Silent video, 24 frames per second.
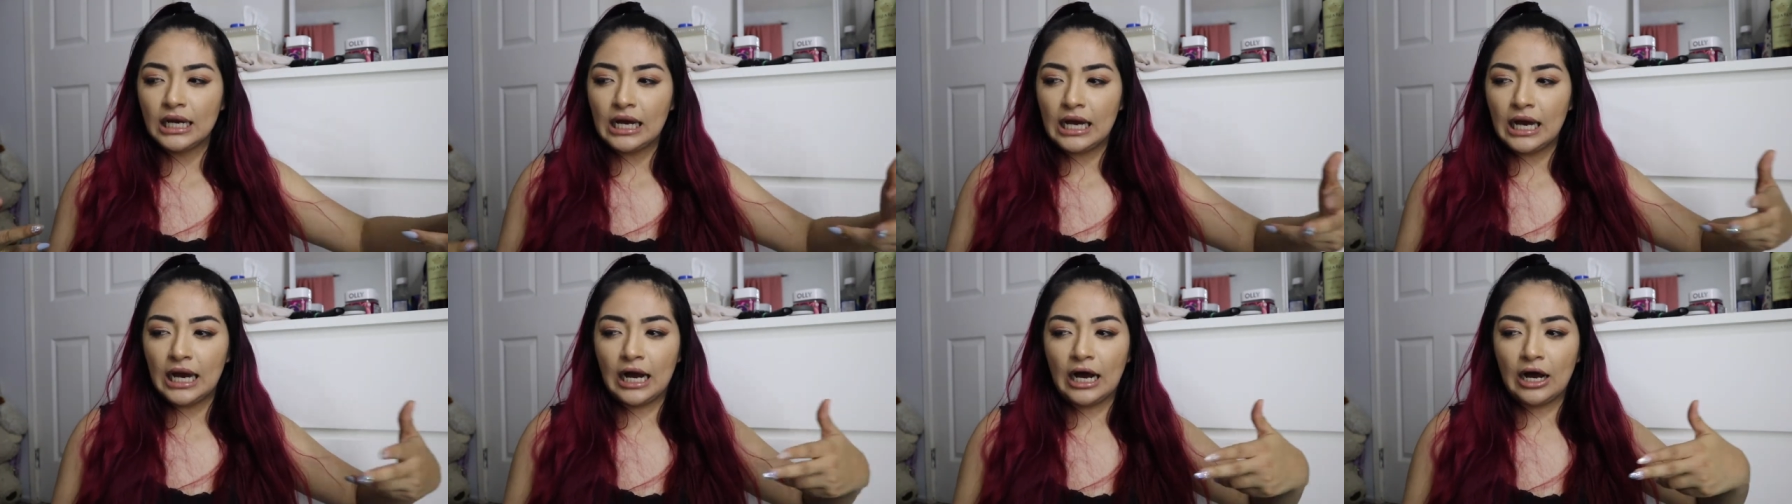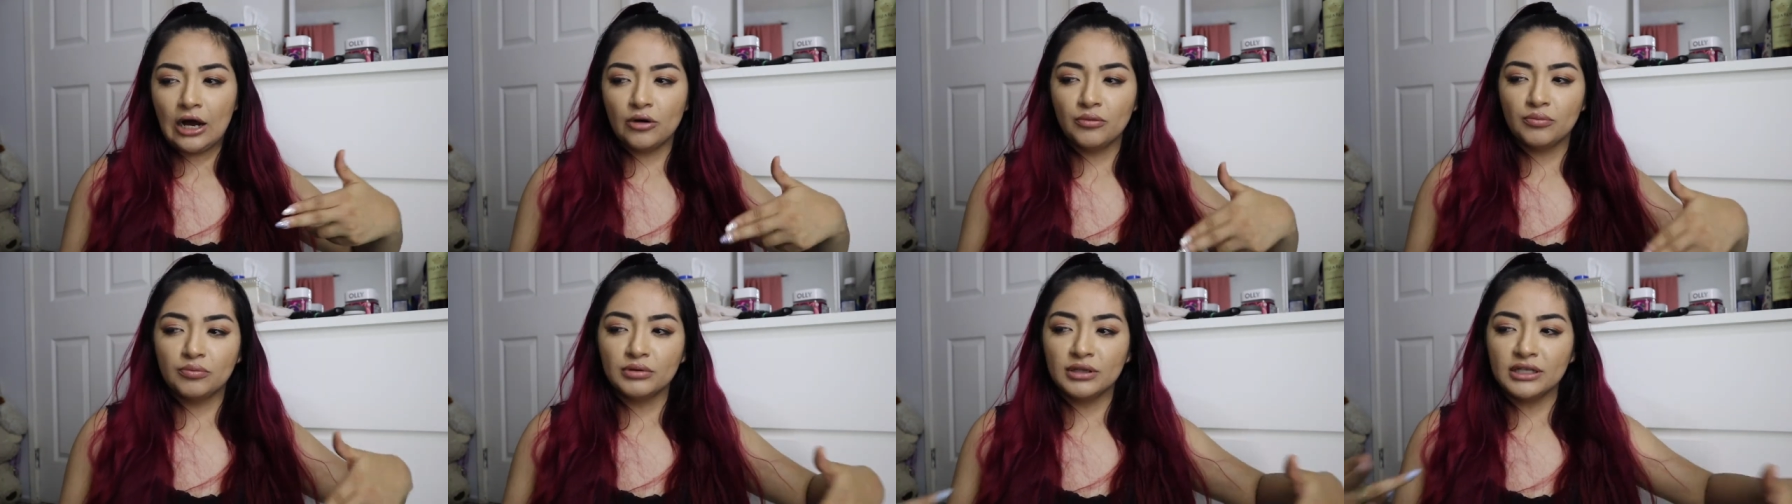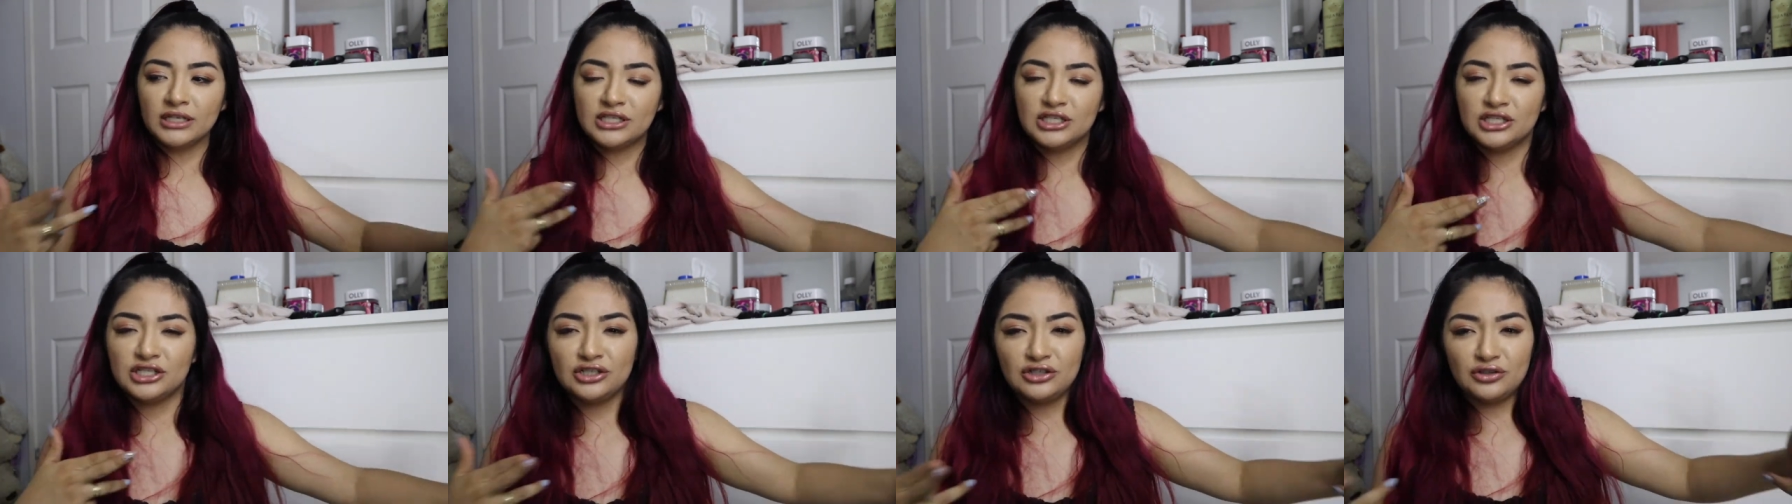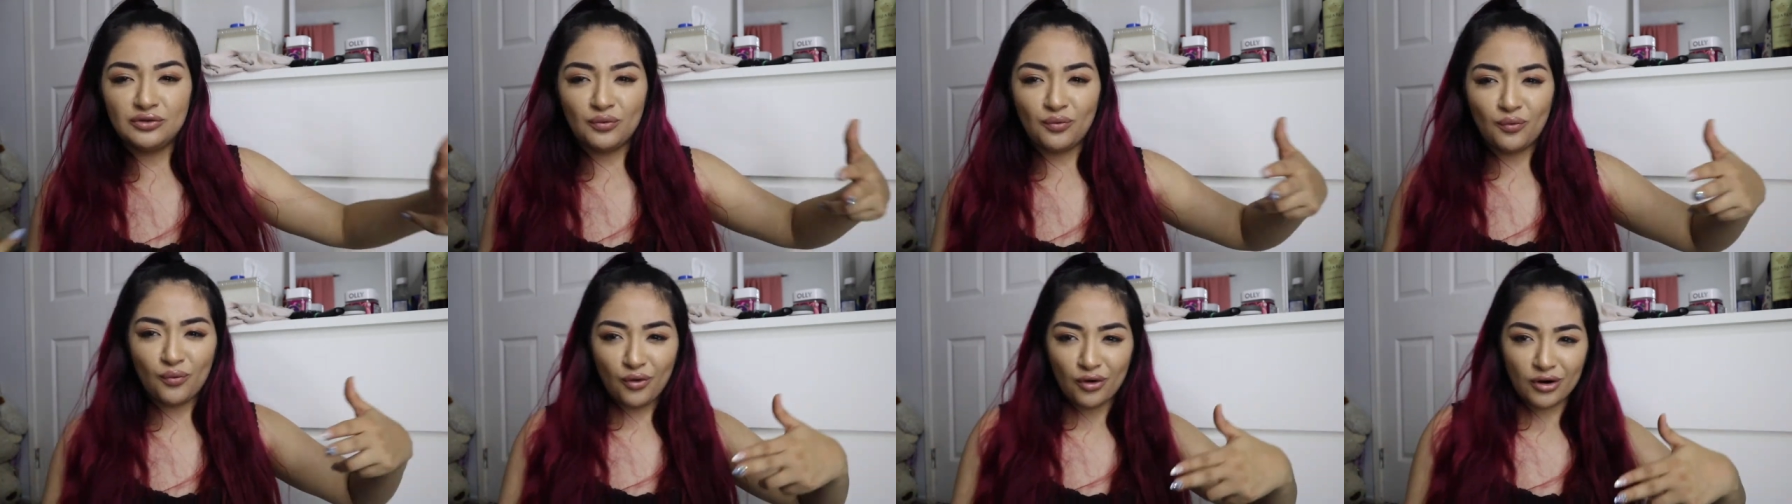how
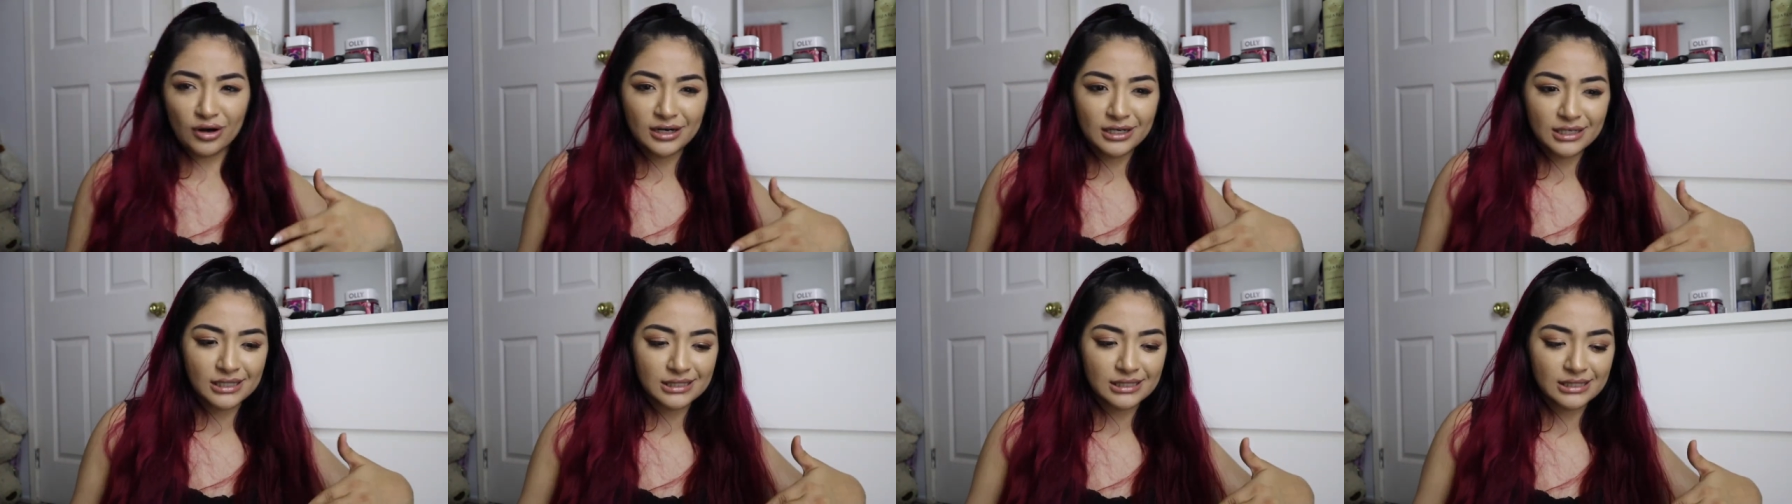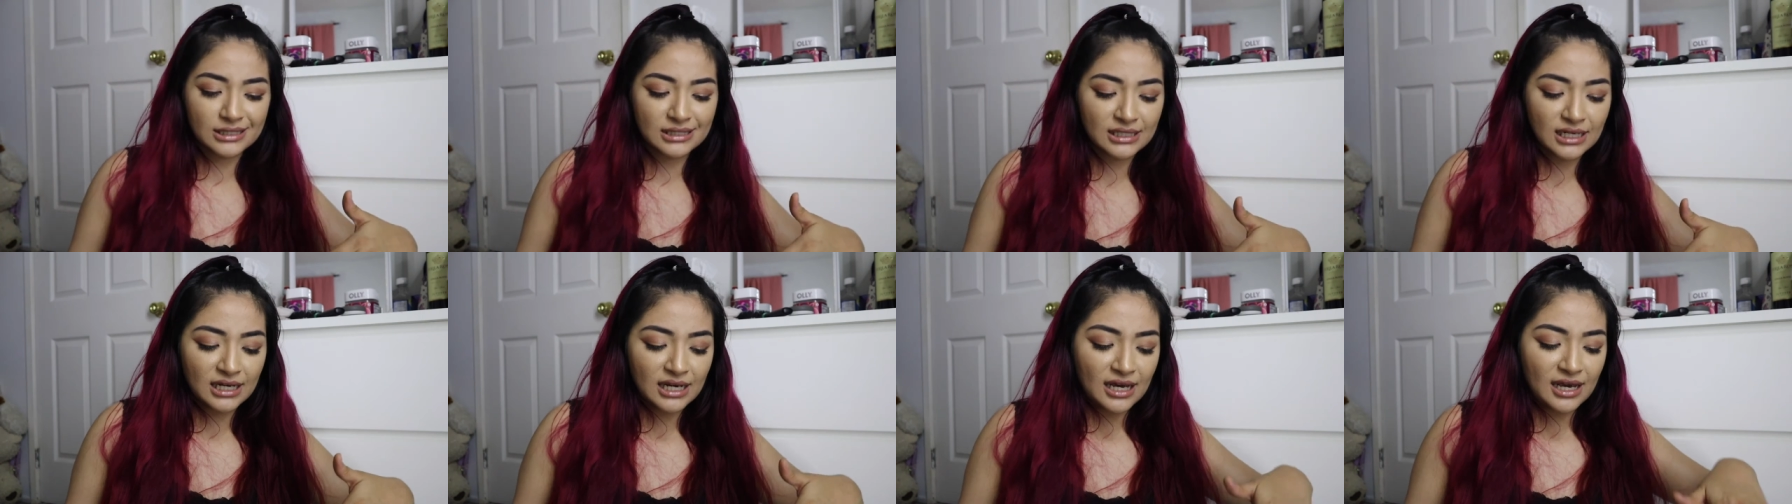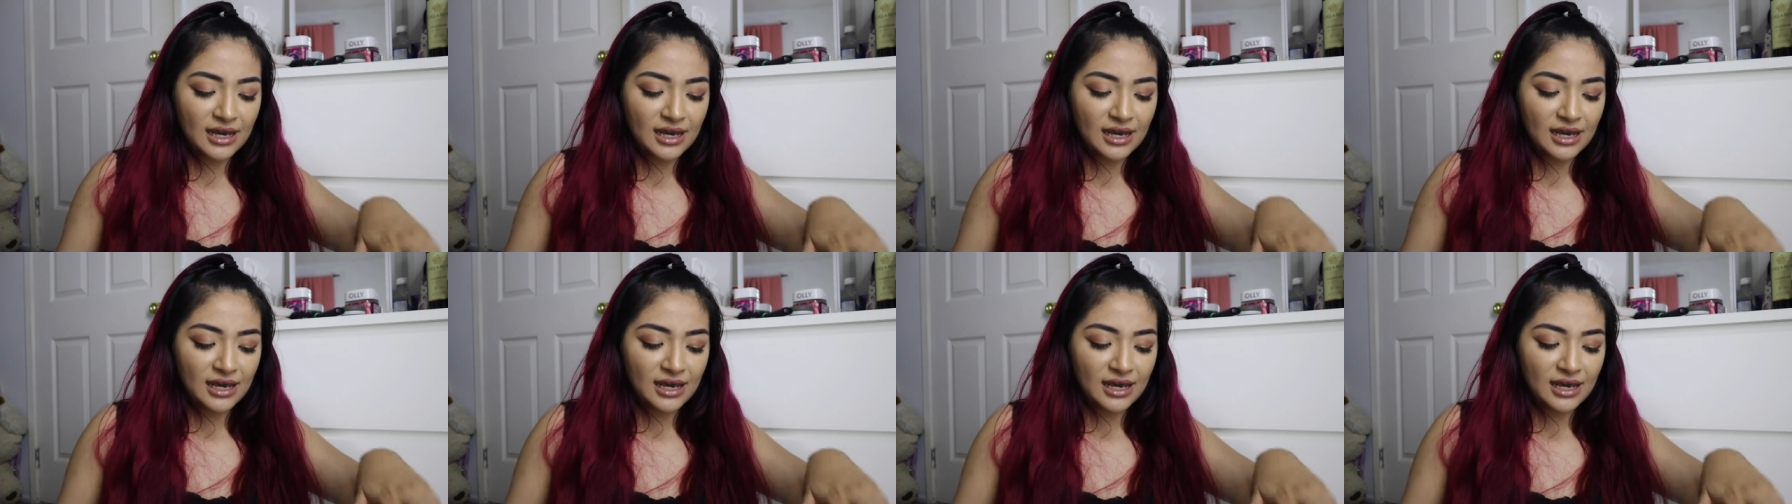bleaching works